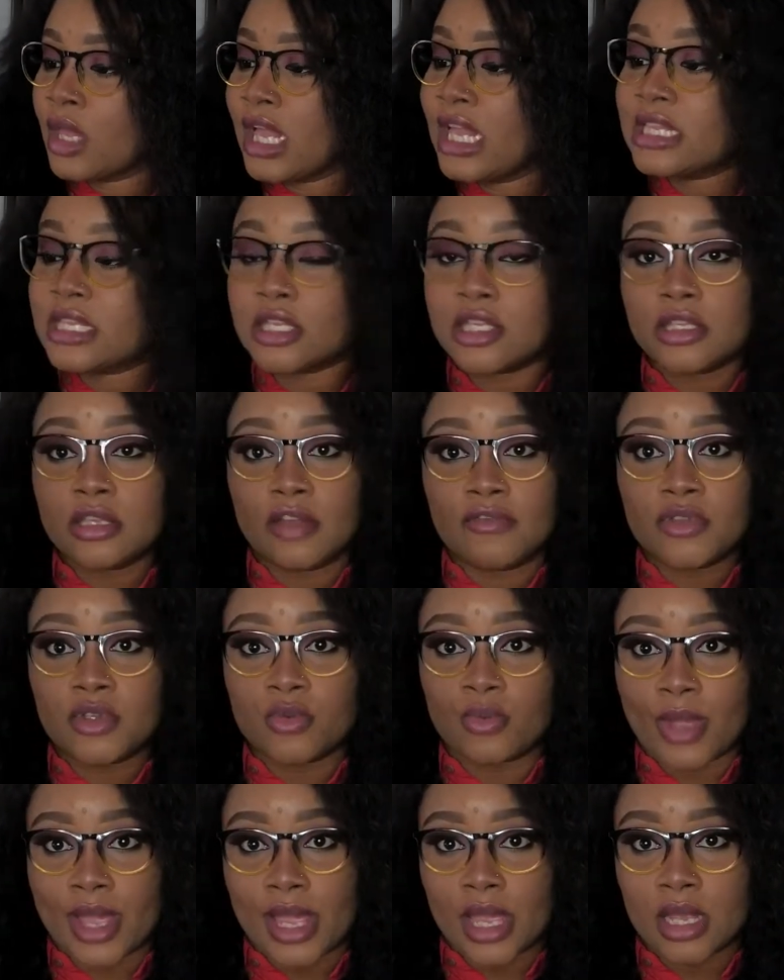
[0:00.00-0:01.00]
a
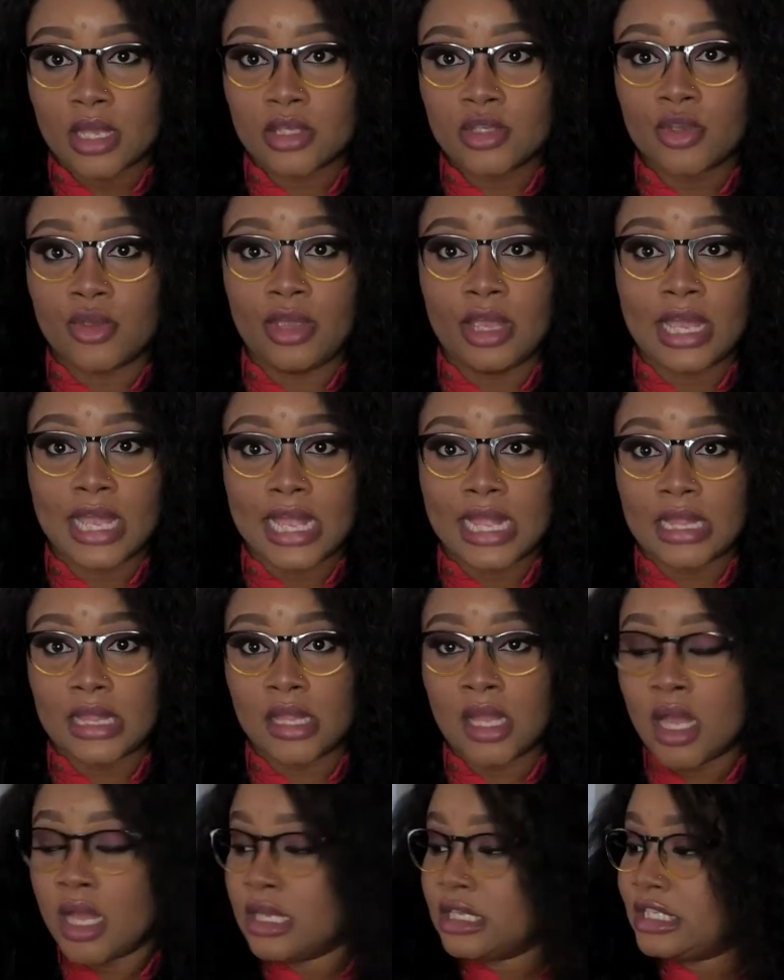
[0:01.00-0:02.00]
software, so you can
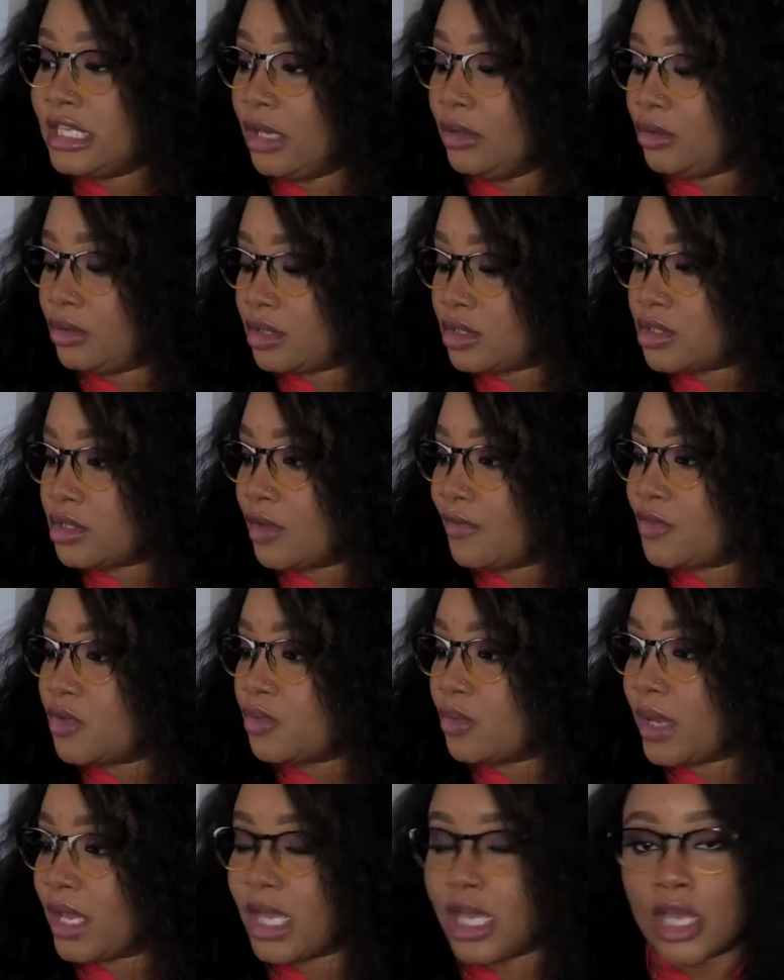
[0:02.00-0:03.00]
download the
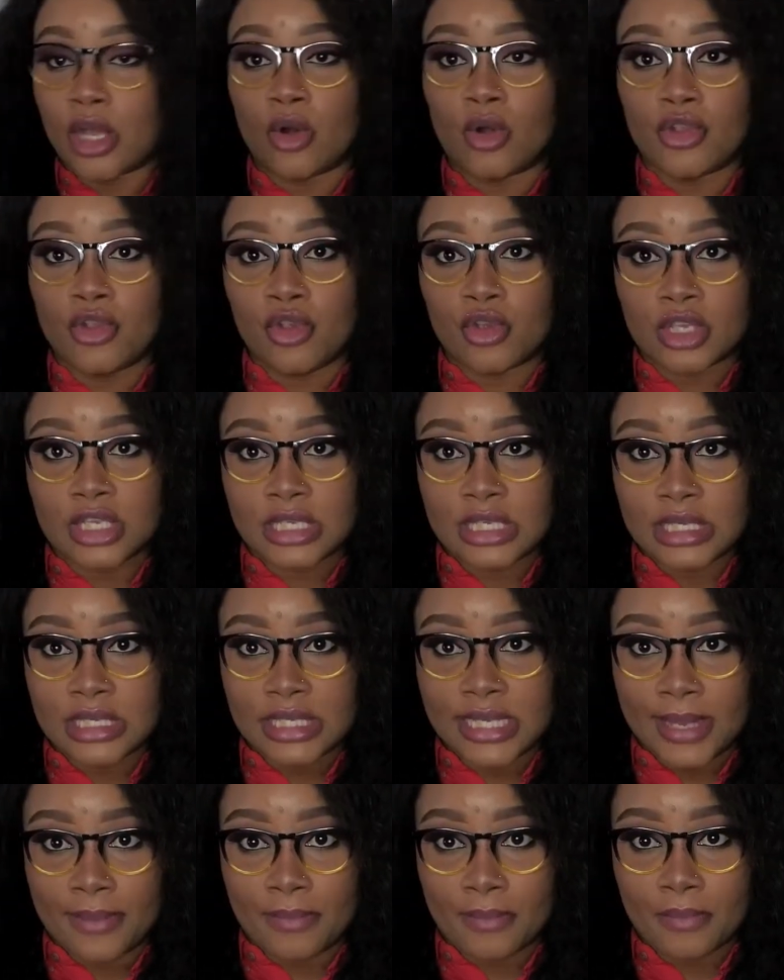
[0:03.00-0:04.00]
software on your
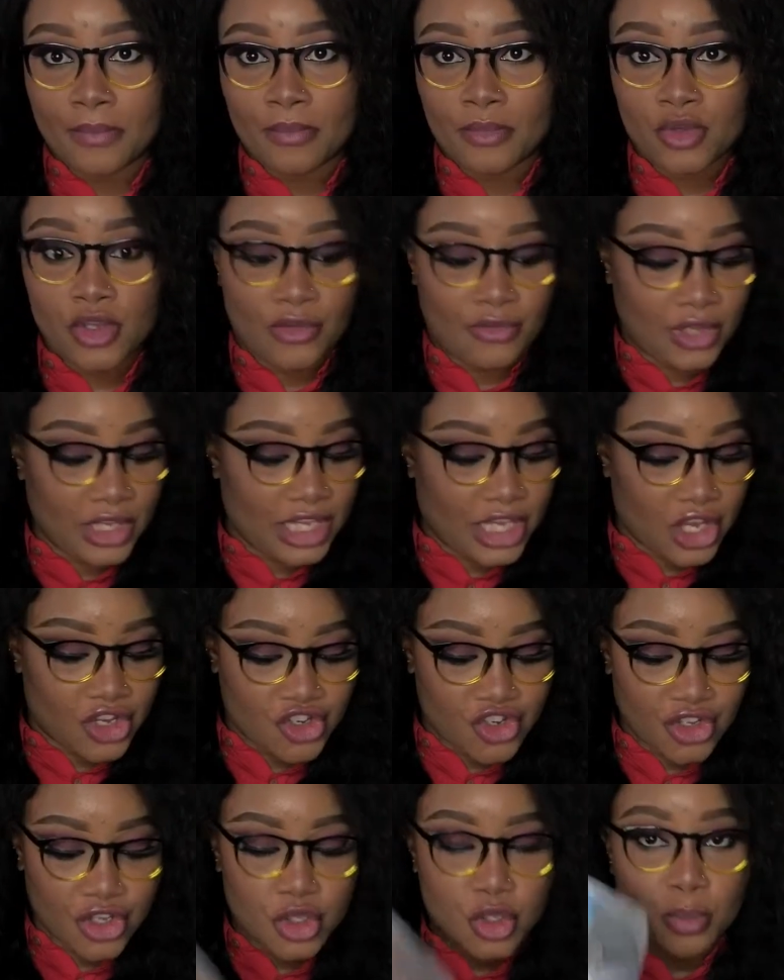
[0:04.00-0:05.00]
system in case
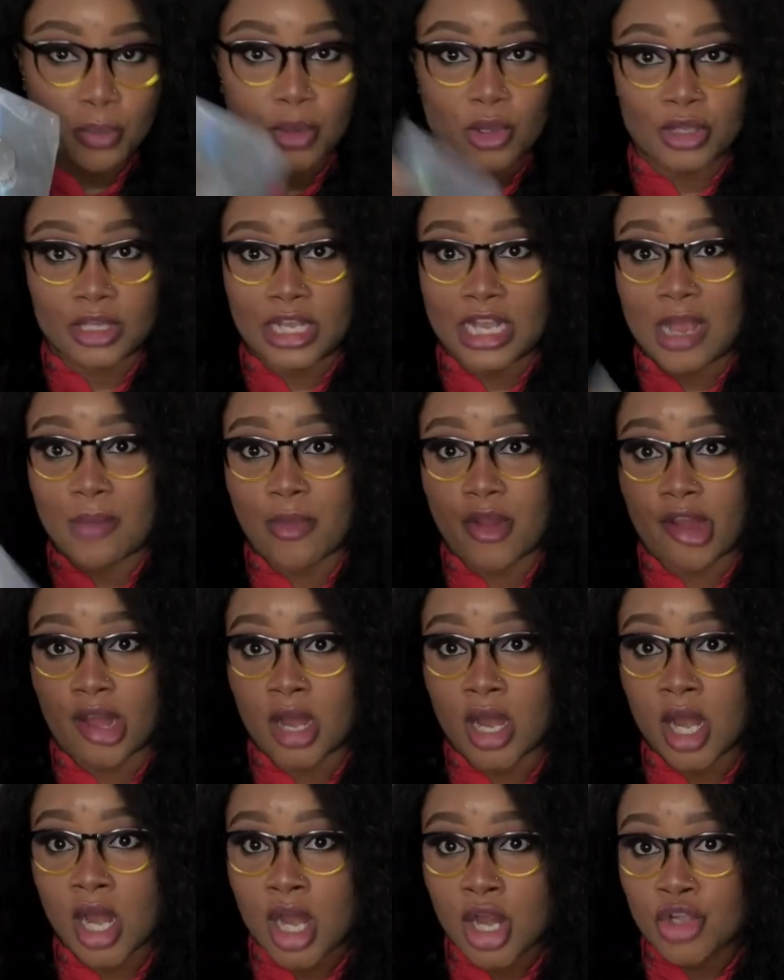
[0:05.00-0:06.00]
you need to plug the camera
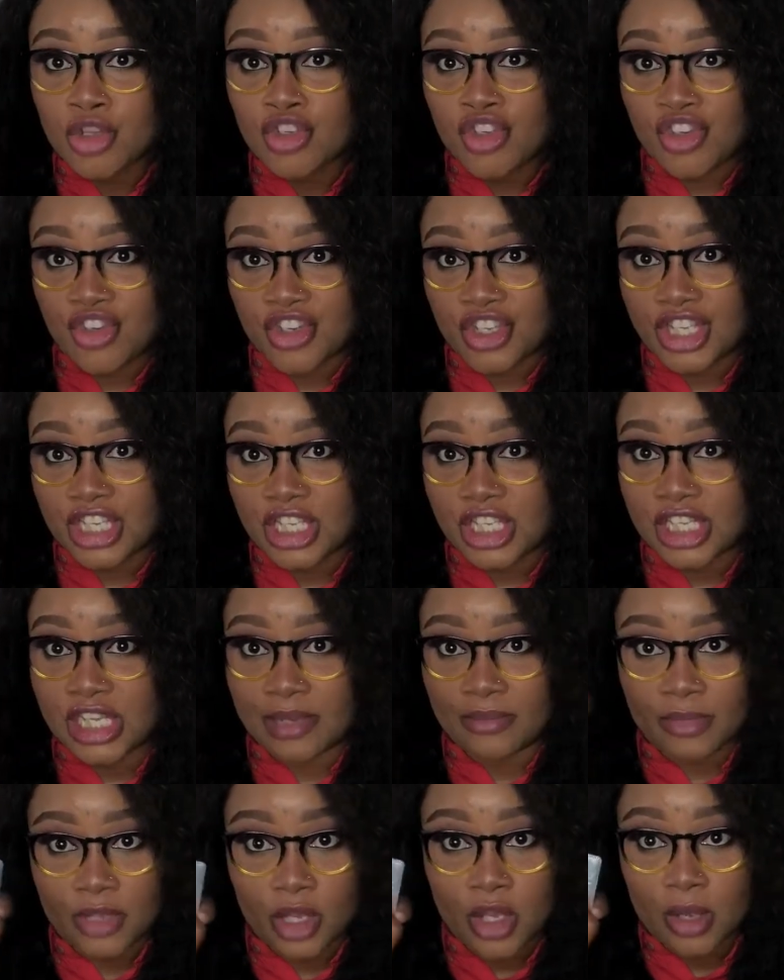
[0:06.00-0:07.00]
to your system.
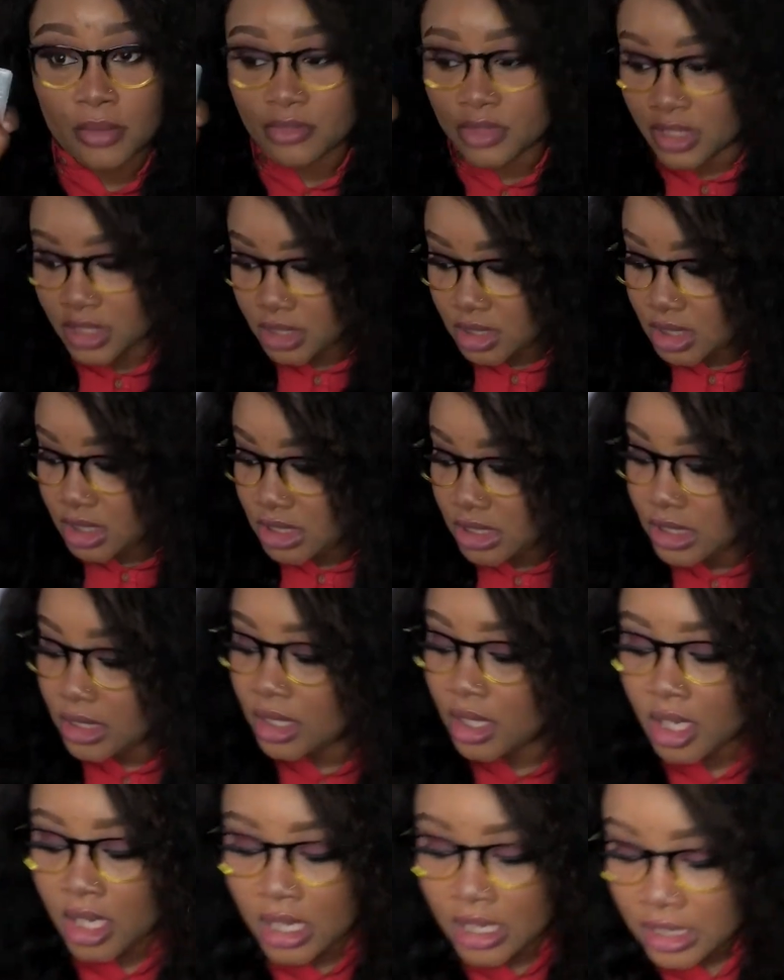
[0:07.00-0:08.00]
It comes with a CD.
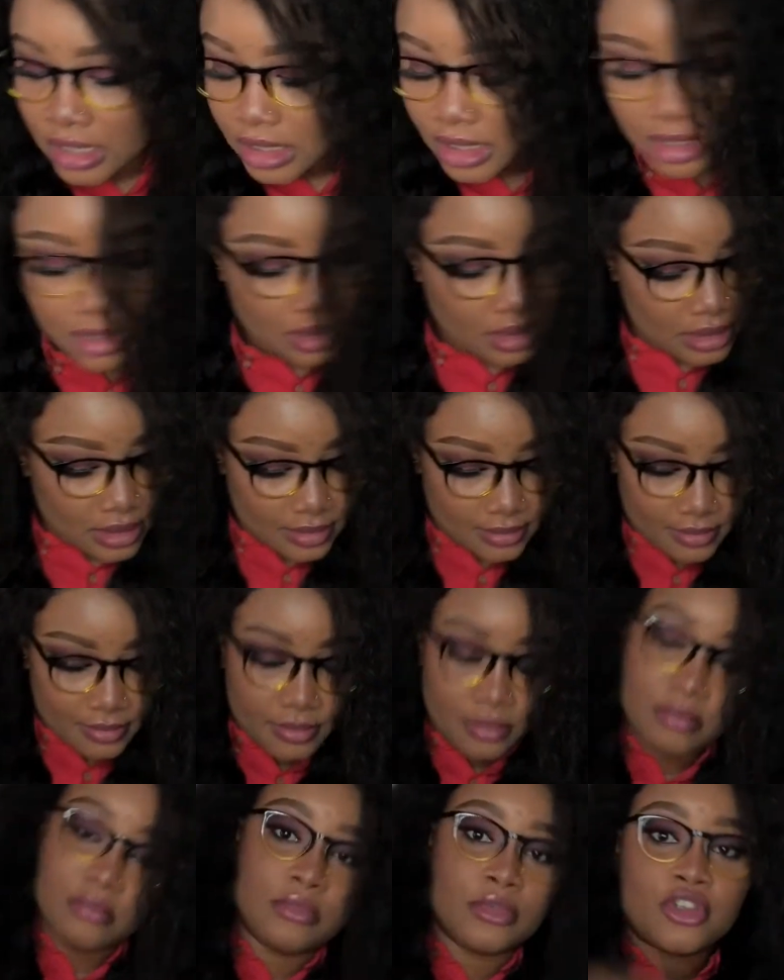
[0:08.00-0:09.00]
Then
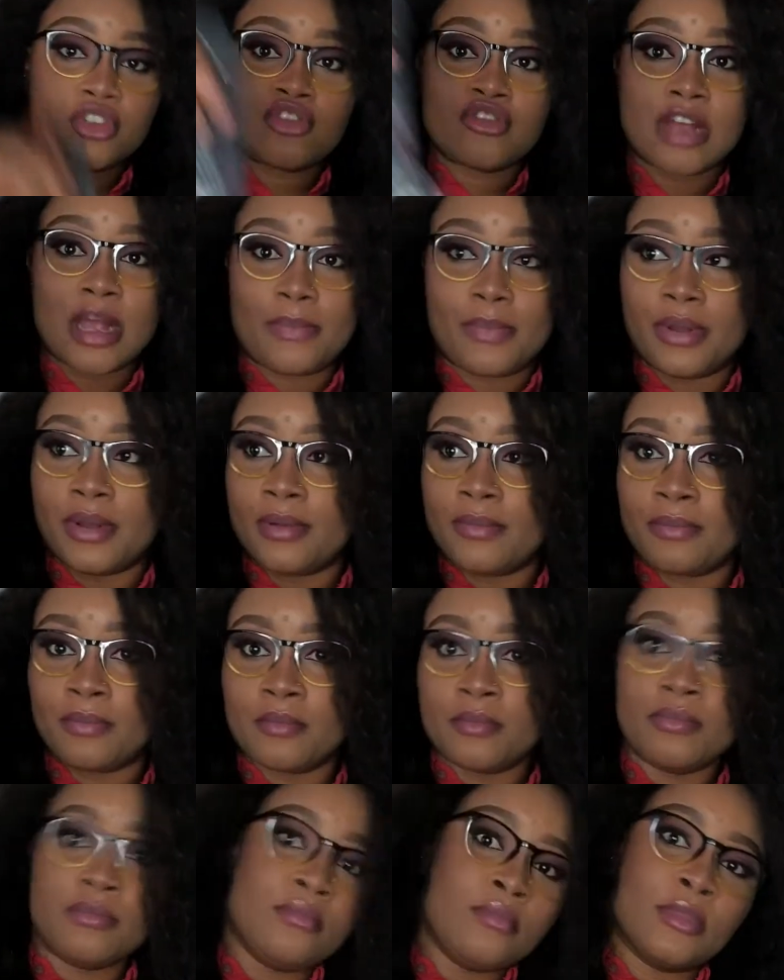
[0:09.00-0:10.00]
the strap,
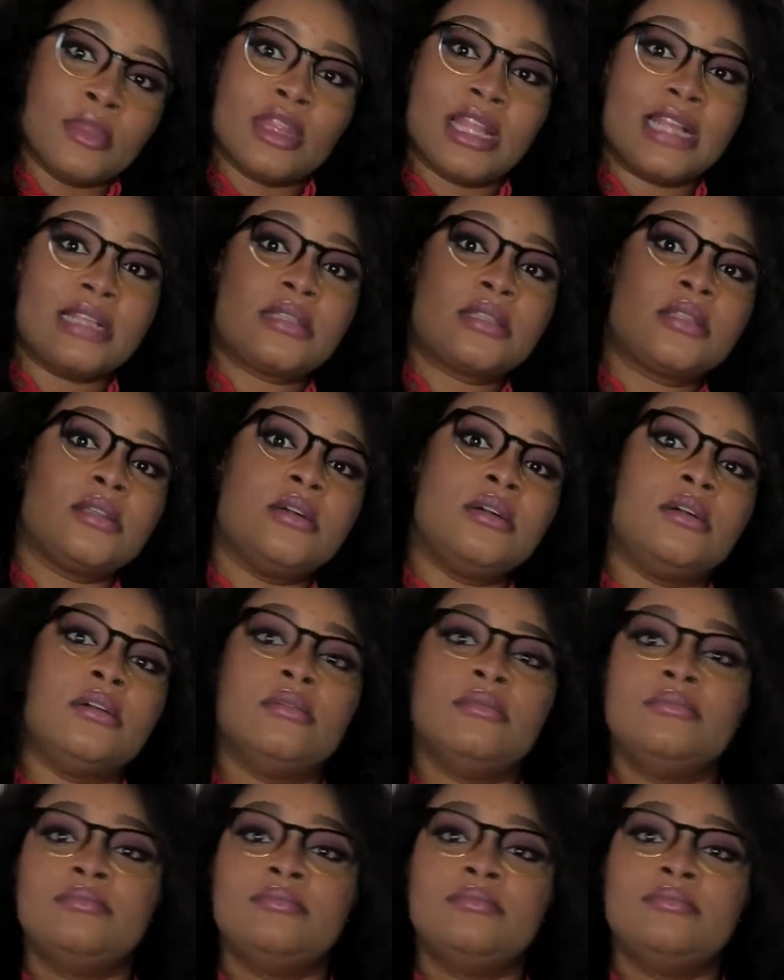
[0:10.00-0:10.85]
that's the